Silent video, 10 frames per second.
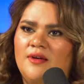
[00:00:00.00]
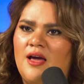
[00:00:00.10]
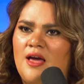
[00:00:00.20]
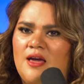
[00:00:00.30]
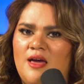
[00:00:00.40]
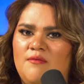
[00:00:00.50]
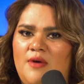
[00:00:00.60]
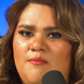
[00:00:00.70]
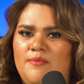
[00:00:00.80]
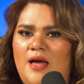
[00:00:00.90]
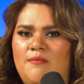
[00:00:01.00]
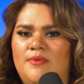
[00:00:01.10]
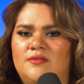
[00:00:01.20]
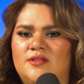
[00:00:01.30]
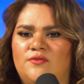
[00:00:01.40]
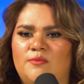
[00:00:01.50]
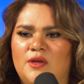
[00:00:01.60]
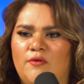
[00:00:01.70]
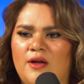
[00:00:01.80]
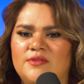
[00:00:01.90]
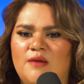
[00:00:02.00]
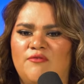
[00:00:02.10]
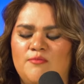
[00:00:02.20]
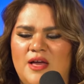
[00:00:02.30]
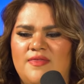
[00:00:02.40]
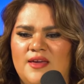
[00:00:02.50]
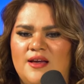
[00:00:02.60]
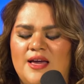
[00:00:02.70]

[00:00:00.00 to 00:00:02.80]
I, I, I, I, built it from the ground up from nothing.